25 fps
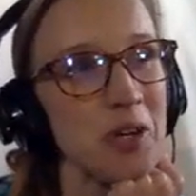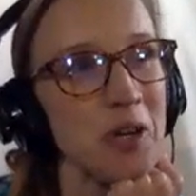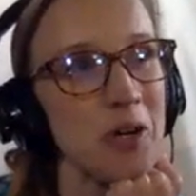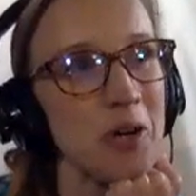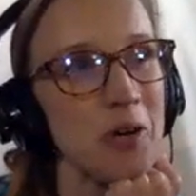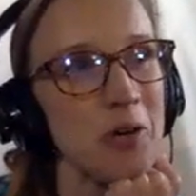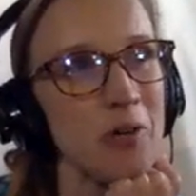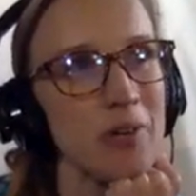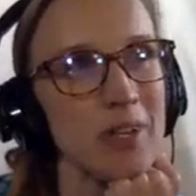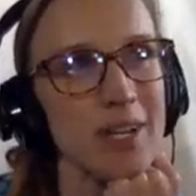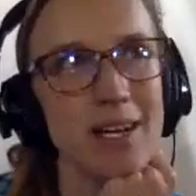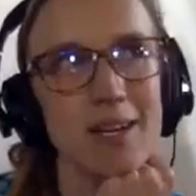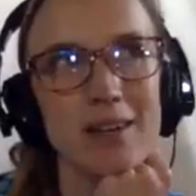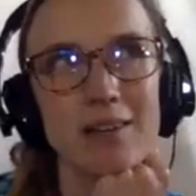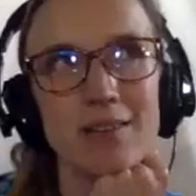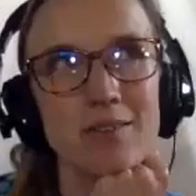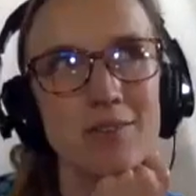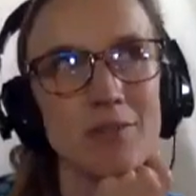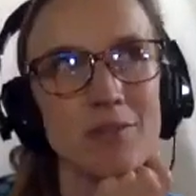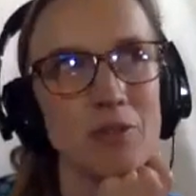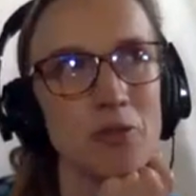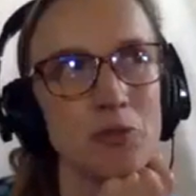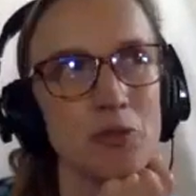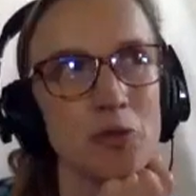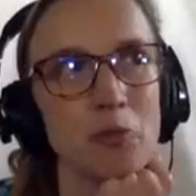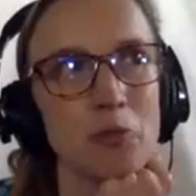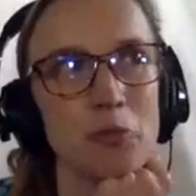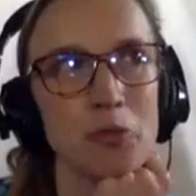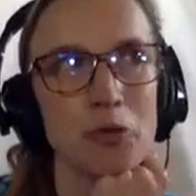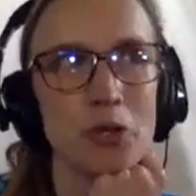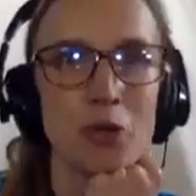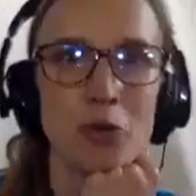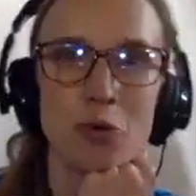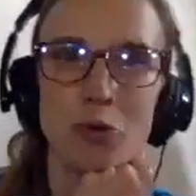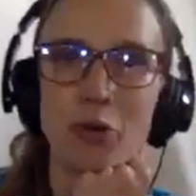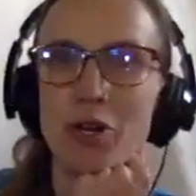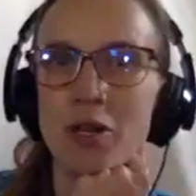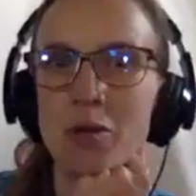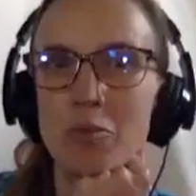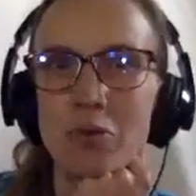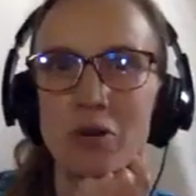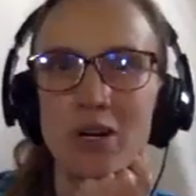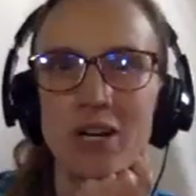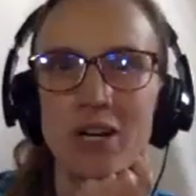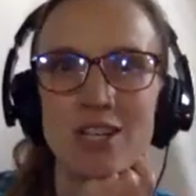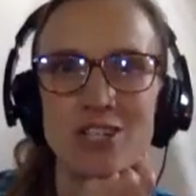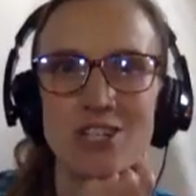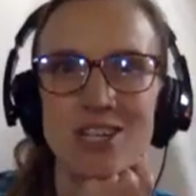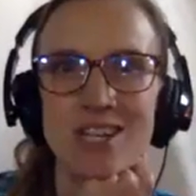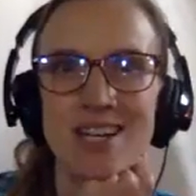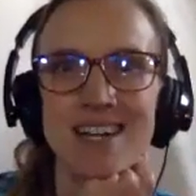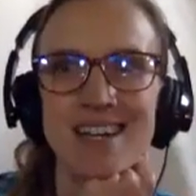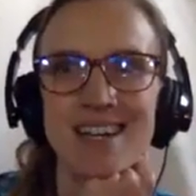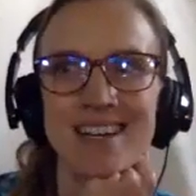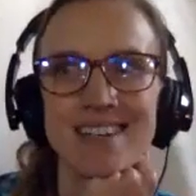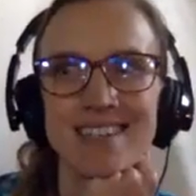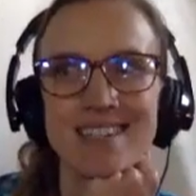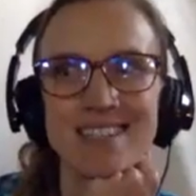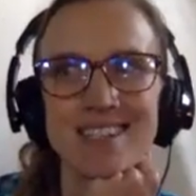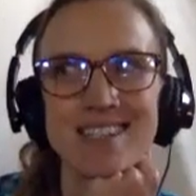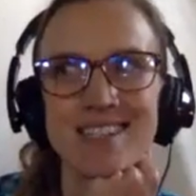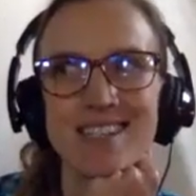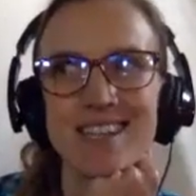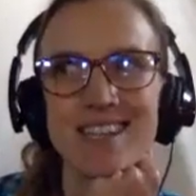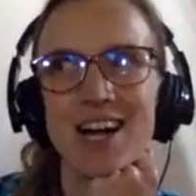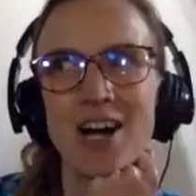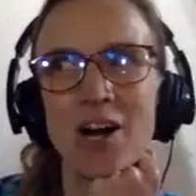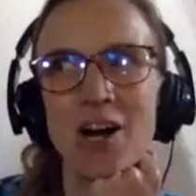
Like group recording projects.